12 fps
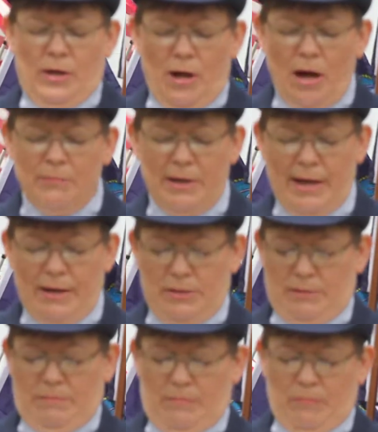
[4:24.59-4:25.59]
combat
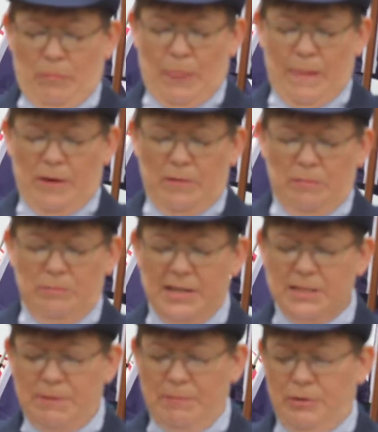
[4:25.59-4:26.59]

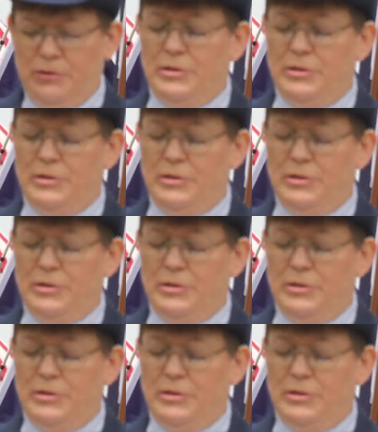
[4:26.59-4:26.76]
makes people